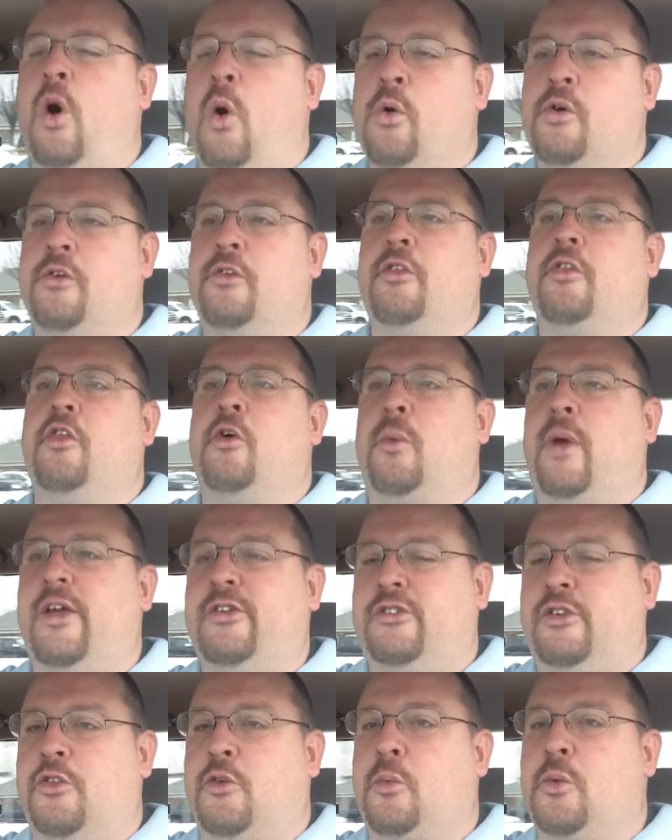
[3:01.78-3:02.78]
colder than the
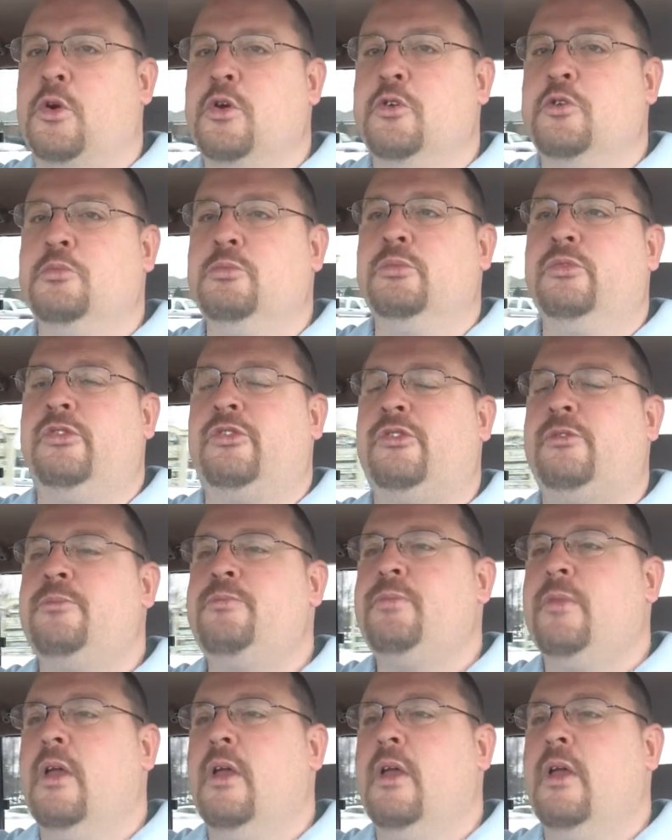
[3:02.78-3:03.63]
rest of the rooms.